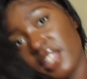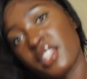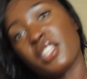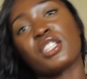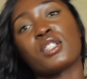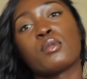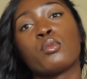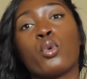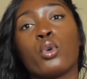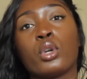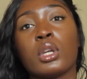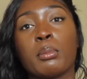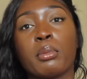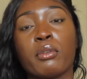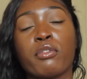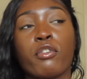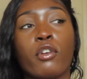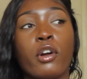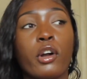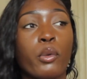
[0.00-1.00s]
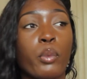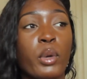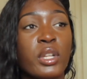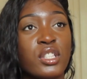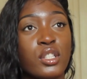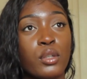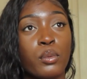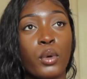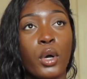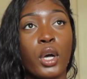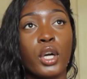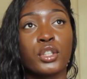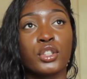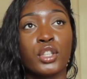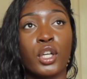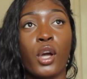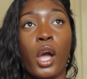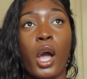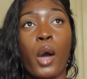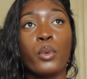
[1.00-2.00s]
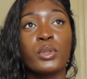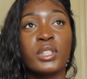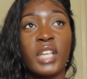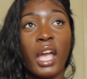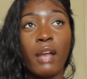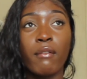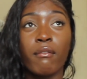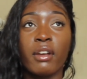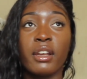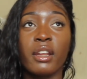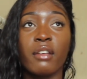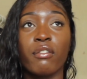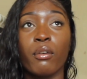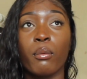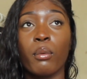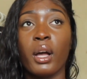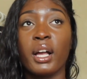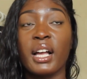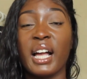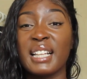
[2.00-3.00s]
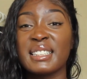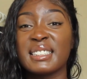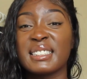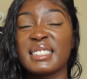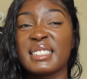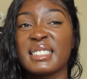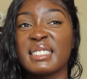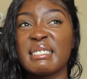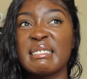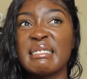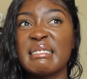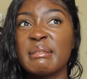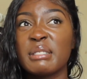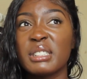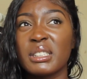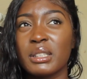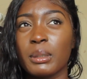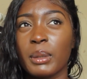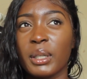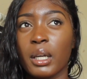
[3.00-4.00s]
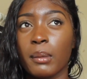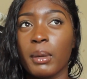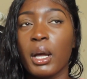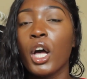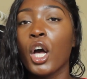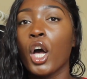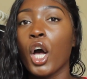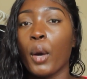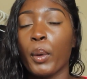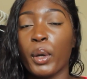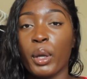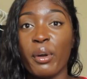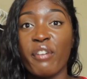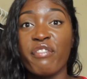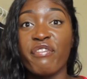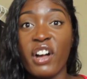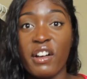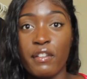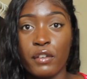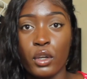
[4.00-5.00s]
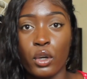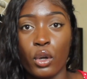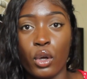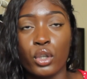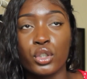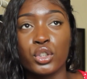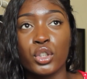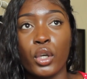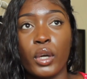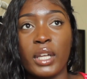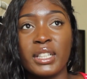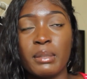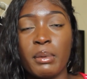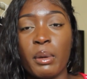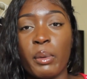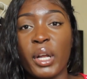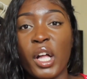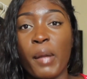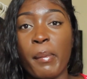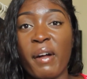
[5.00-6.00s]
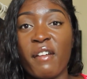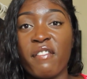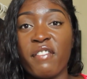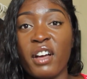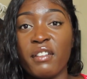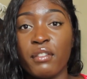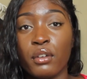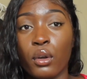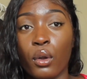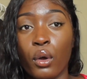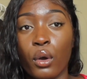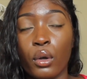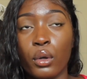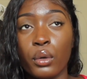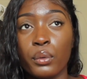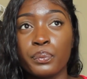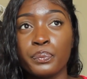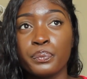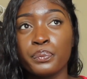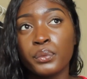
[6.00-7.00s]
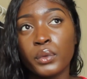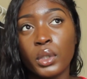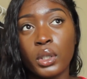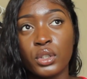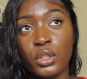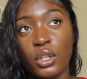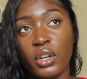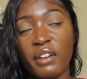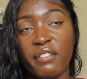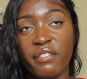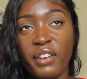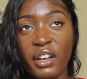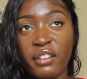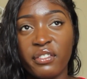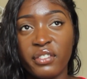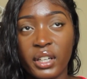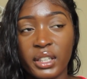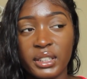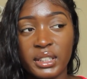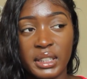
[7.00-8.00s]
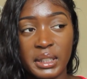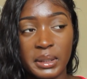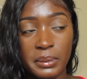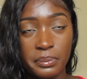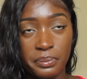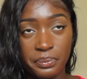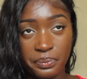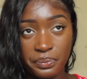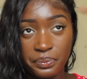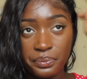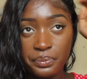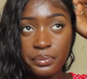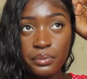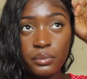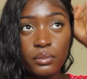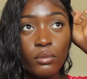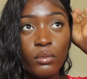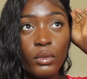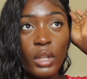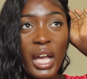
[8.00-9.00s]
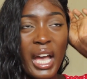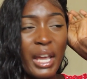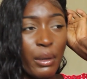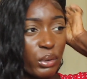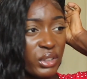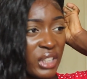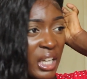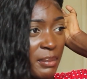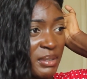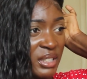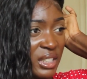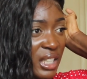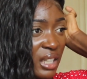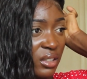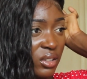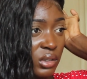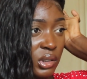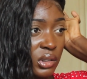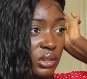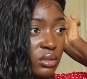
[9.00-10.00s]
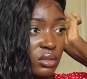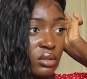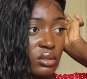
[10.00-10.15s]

this morning before I went to work. So I was getting ready for work at, what time did I wake up? I woke up at 5 o'clock. So I didn't wake up at 5 o'clock. So at 5:30. And what time is it now?